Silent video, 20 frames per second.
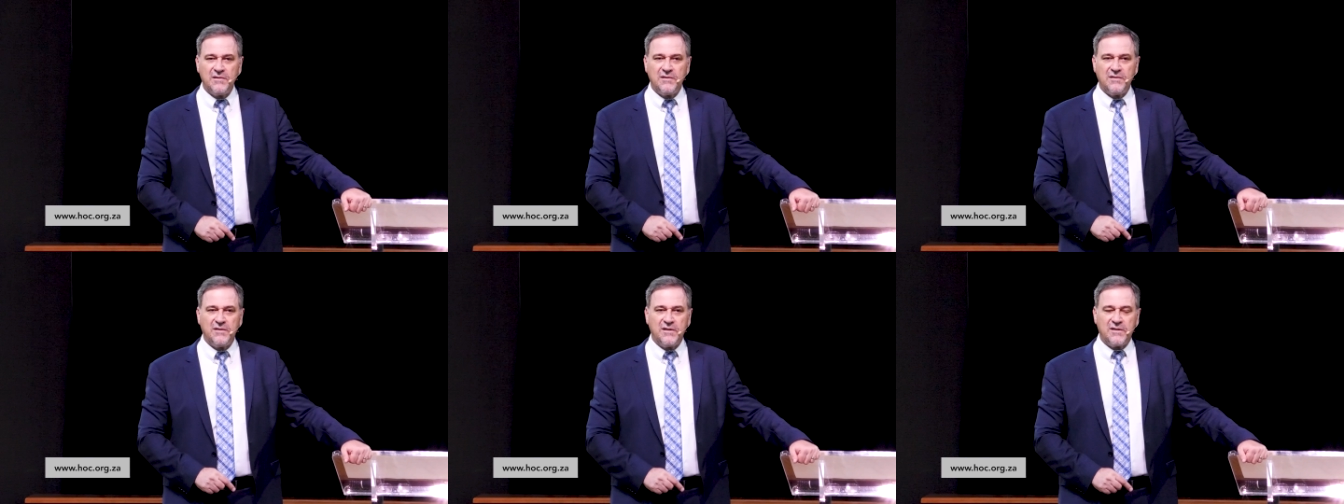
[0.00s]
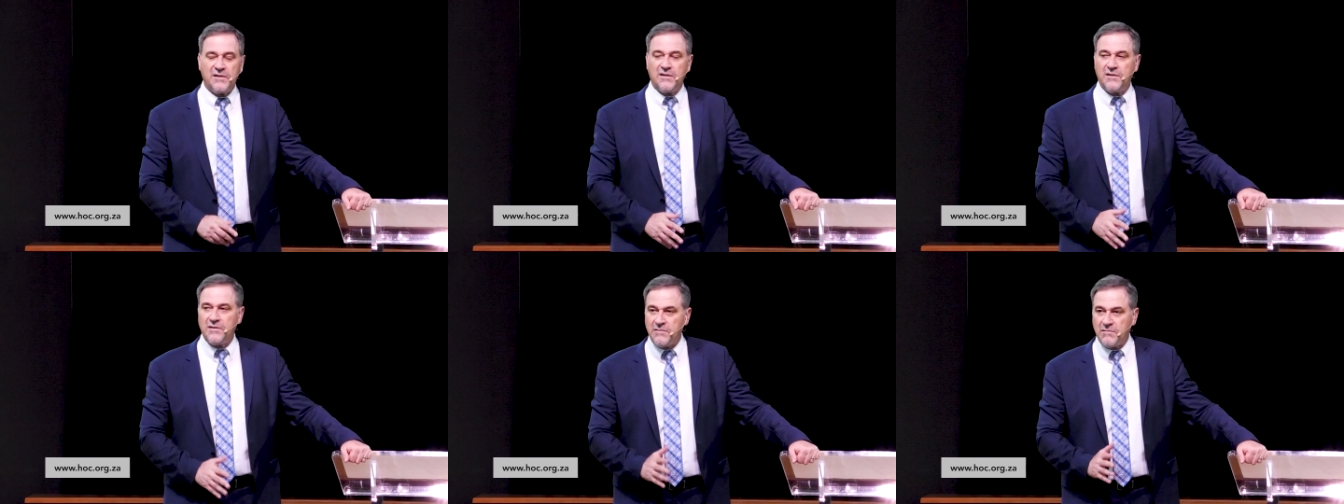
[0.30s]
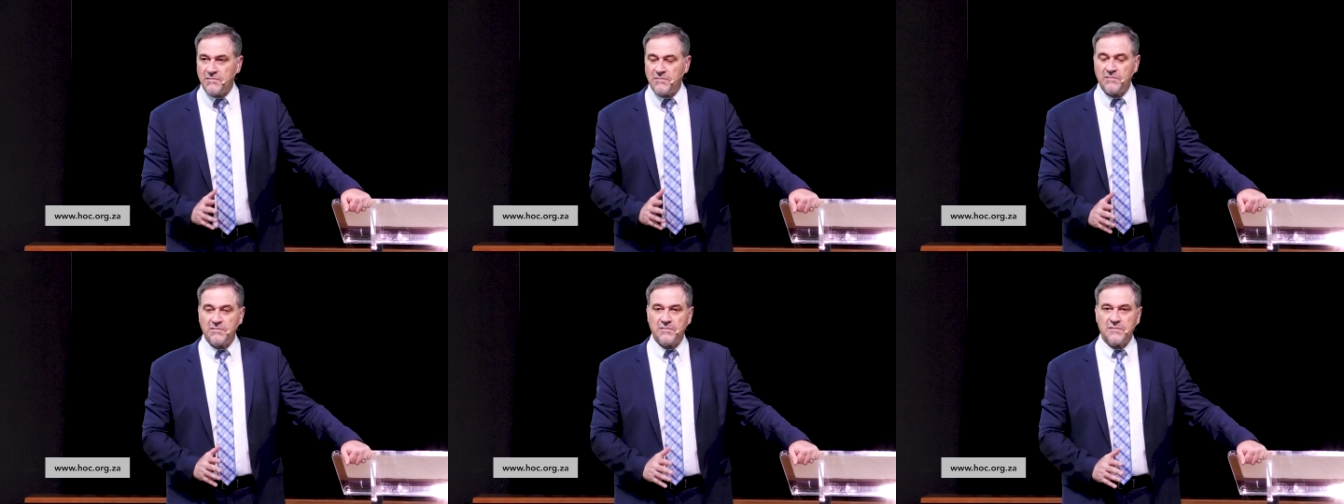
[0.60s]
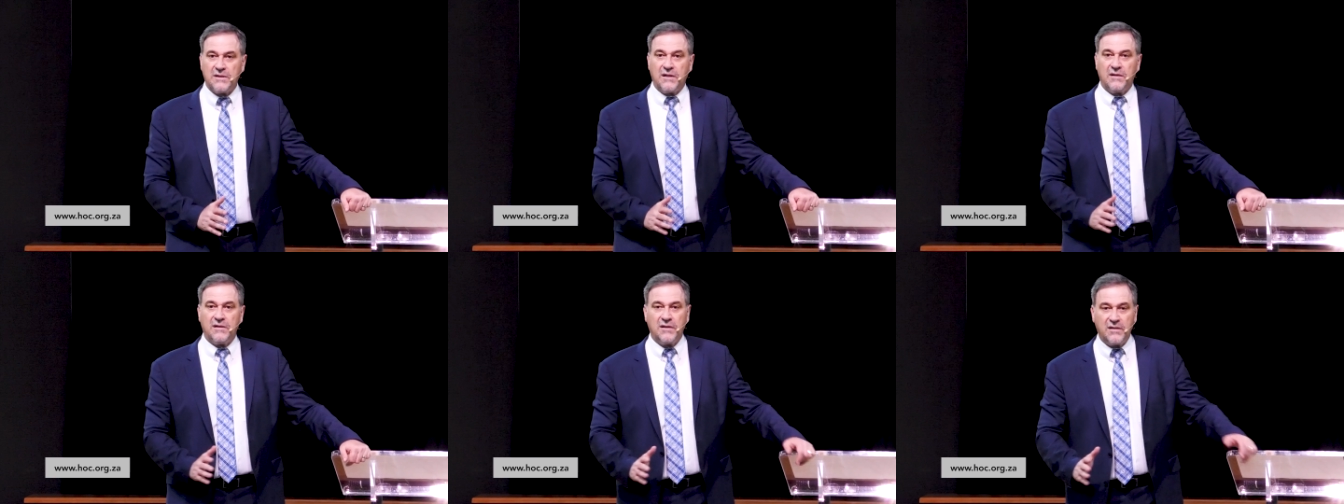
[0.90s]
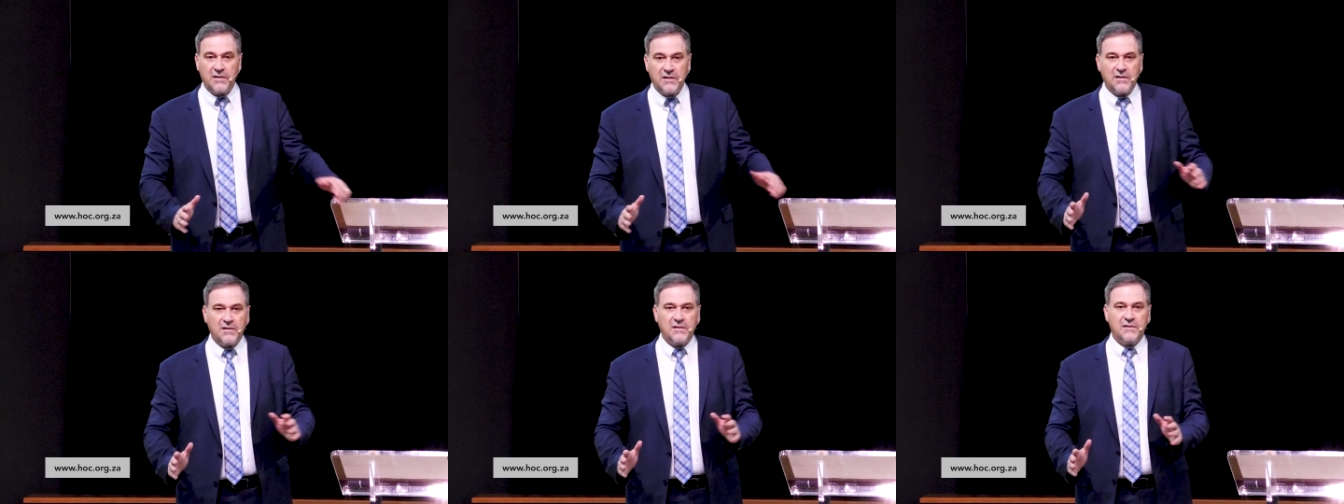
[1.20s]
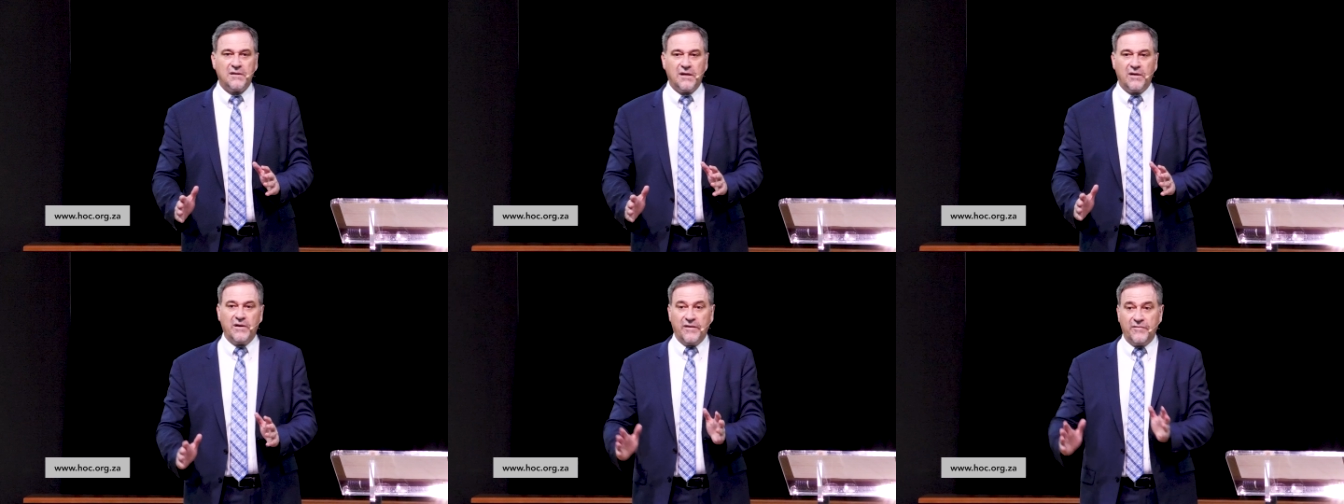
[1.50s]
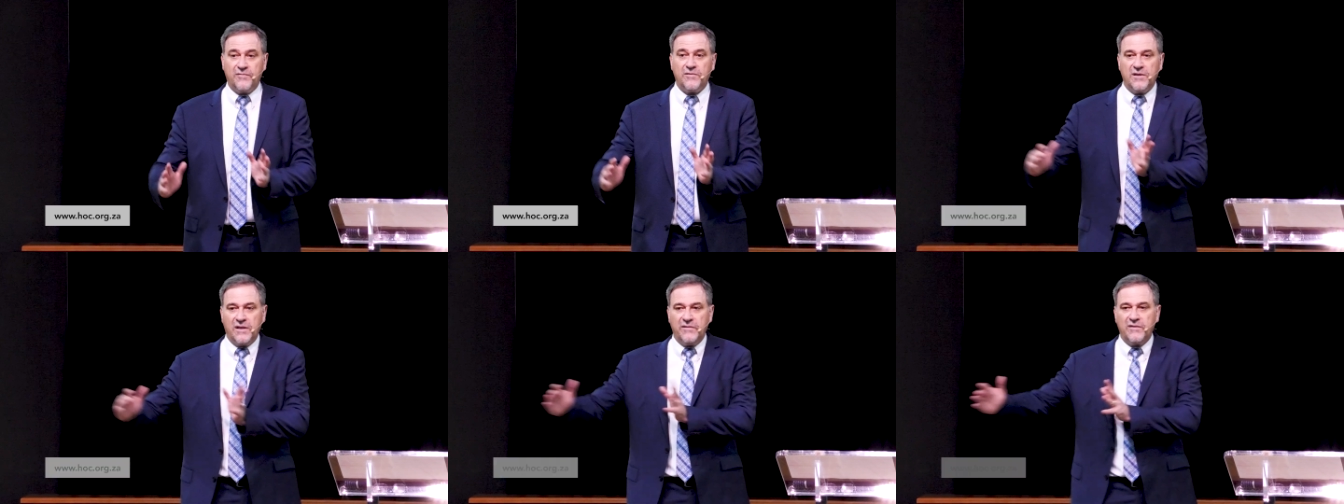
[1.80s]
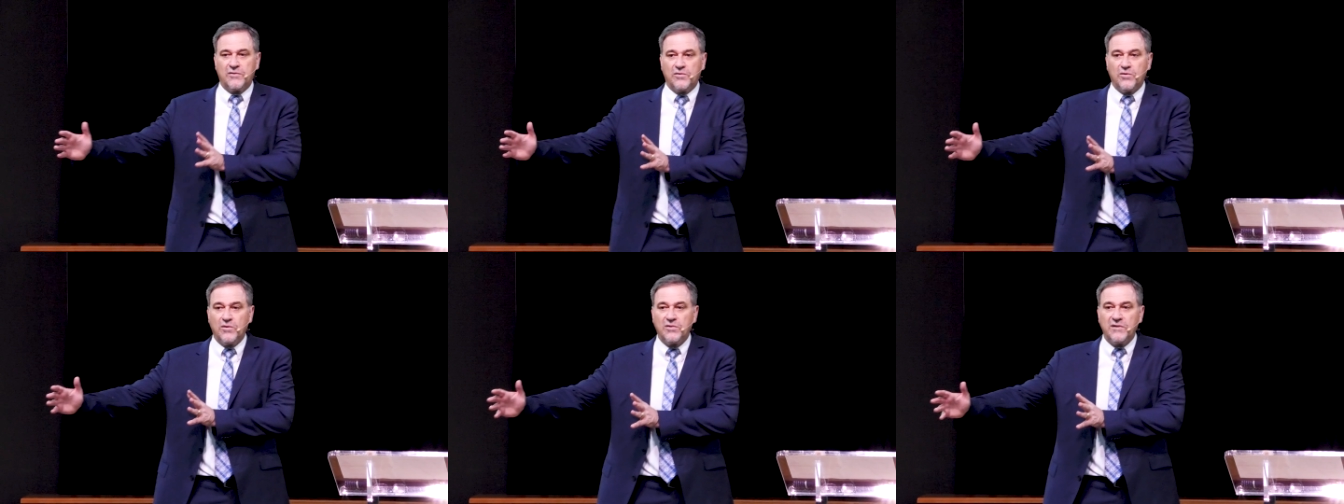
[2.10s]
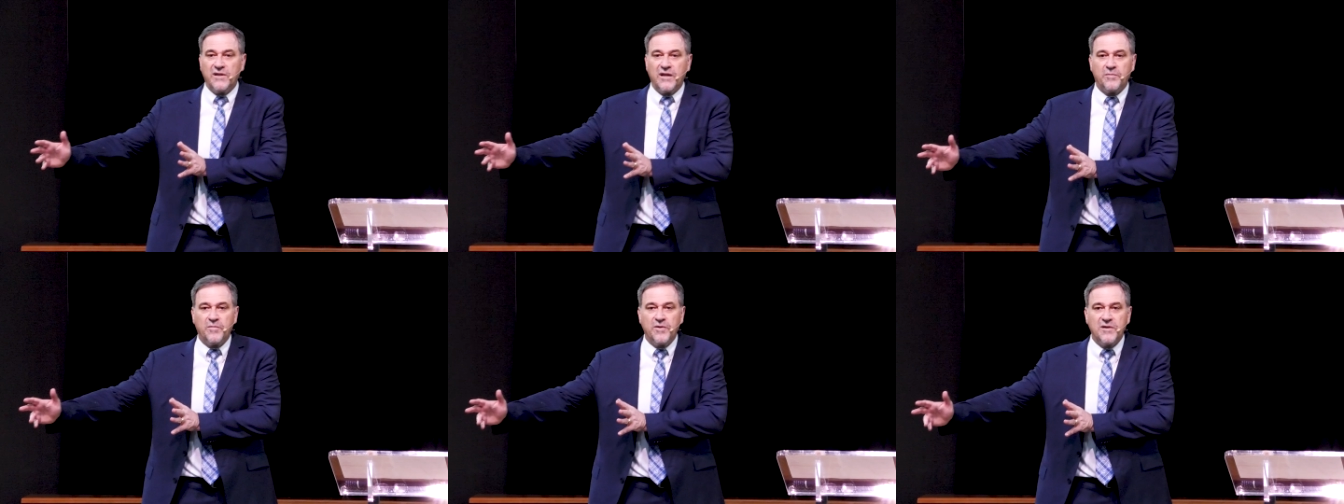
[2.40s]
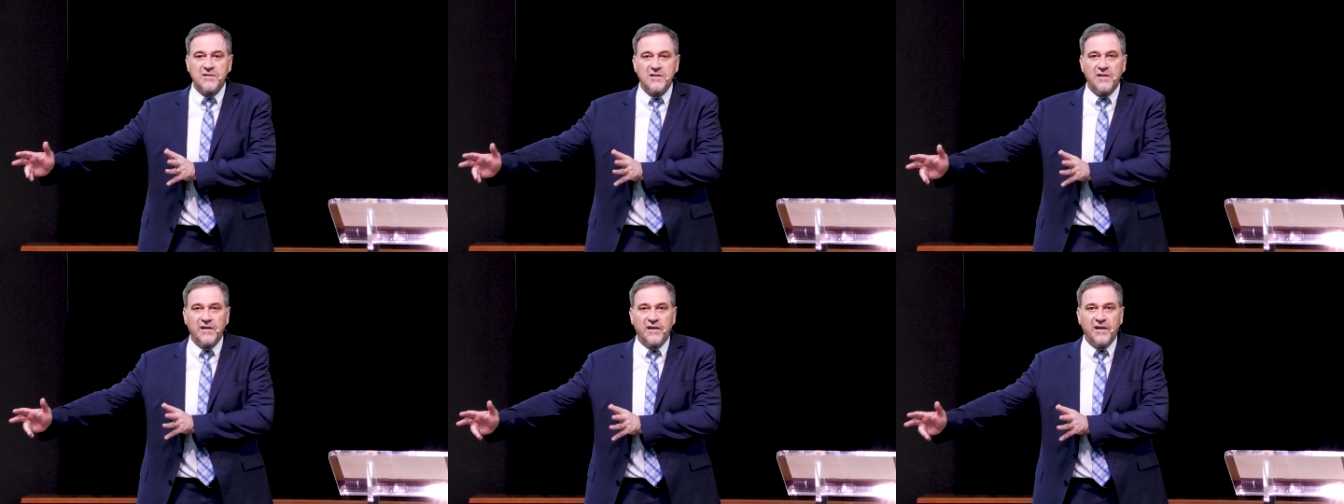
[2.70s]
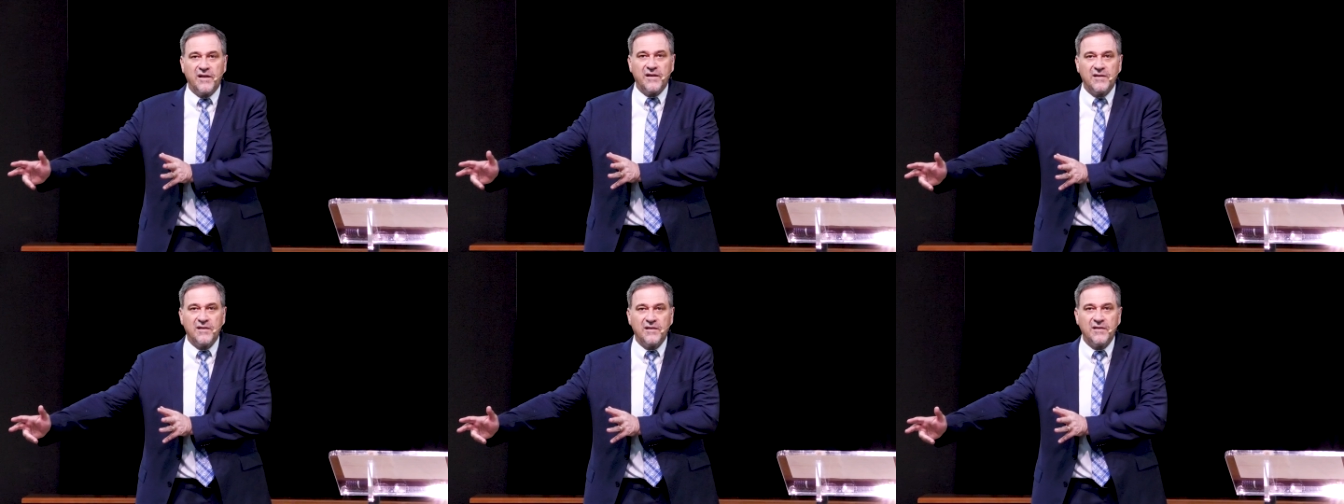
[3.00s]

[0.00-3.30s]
They say, Oh, no, no, now I have to never talk to that person again.